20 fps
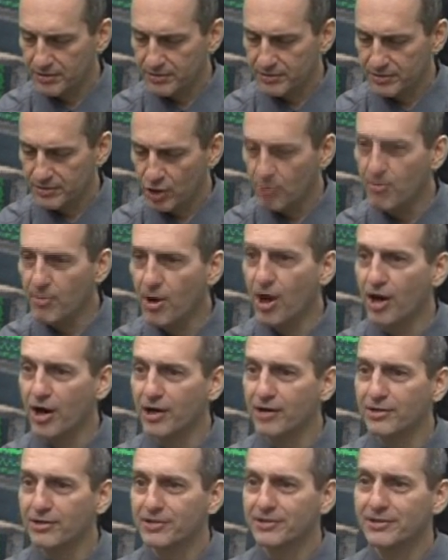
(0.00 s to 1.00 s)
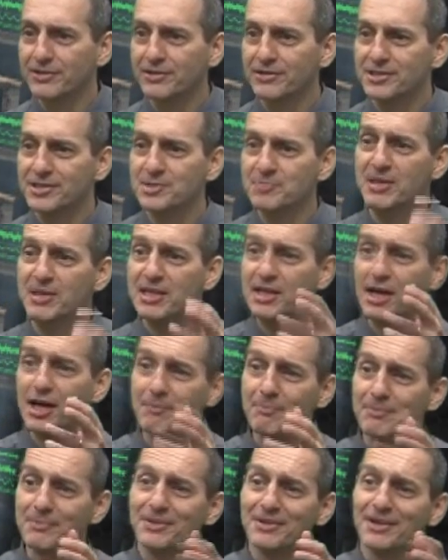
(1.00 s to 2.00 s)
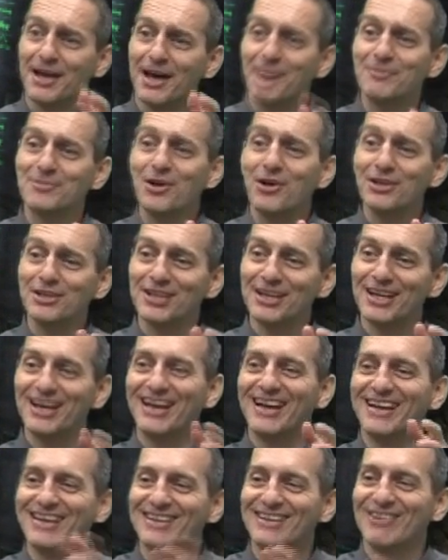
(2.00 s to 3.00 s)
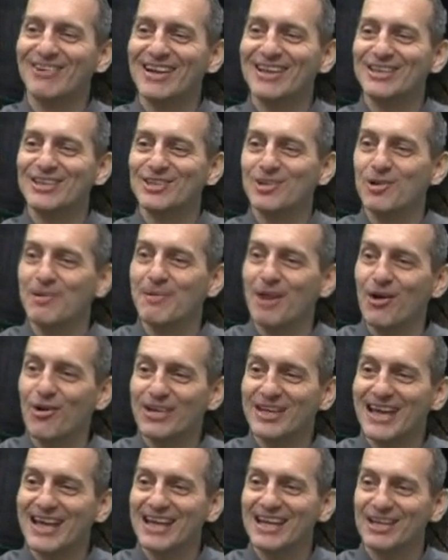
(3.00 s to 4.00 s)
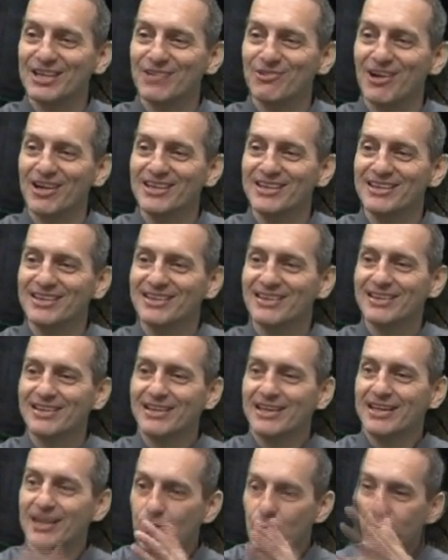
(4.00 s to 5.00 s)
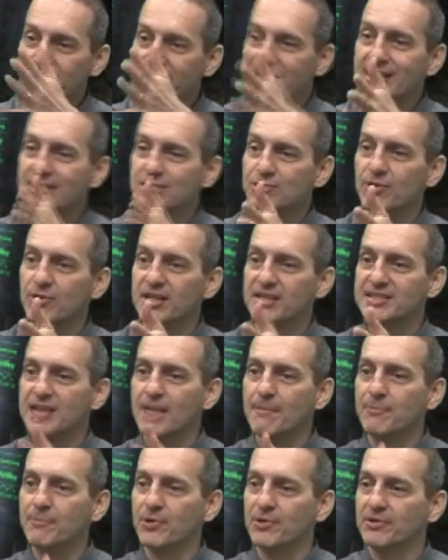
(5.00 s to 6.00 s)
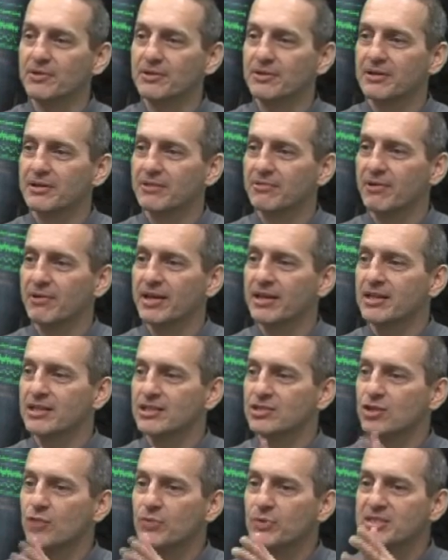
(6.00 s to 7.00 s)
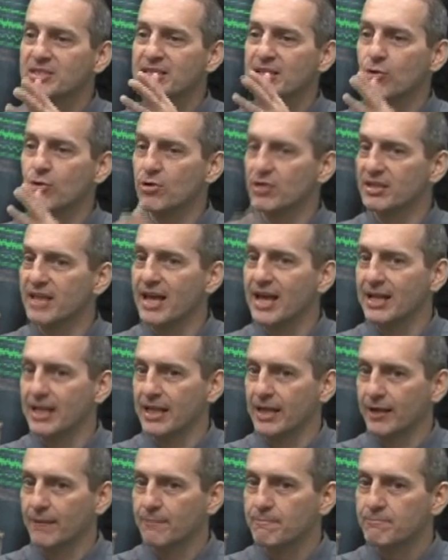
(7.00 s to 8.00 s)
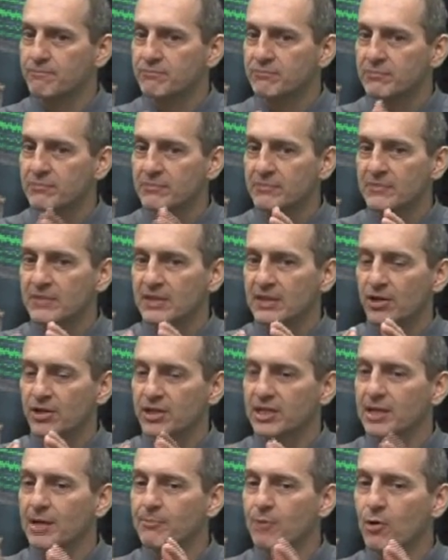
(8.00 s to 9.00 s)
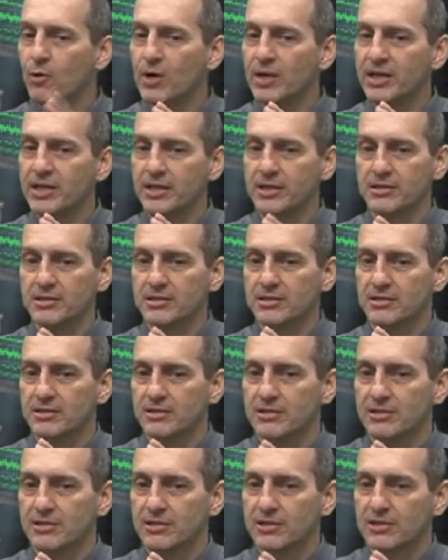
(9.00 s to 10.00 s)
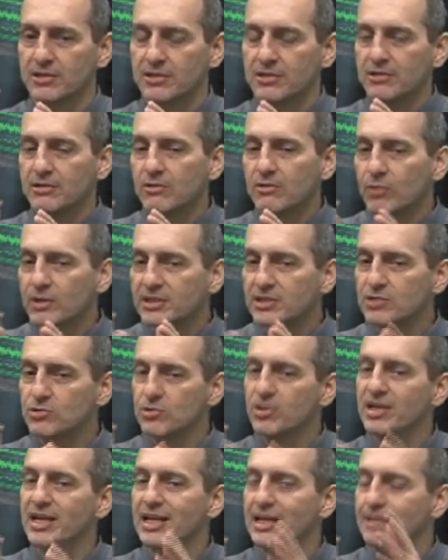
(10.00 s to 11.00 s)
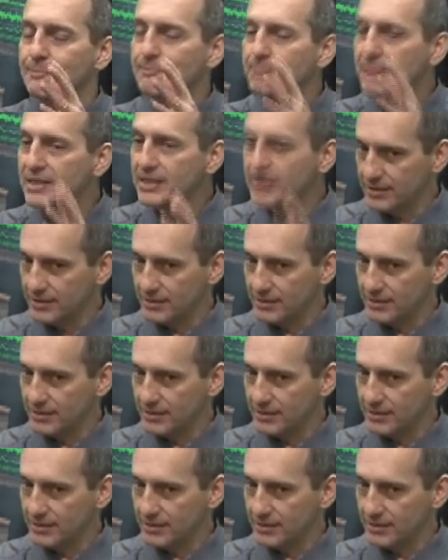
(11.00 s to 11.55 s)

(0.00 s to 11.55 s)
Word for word: Omar, speak up. I'm talking, right? You're about organic, right? Yeah, yeah, yeah. Organic's a great example, right? So if we say organic, okay, number one is, what does organic mean?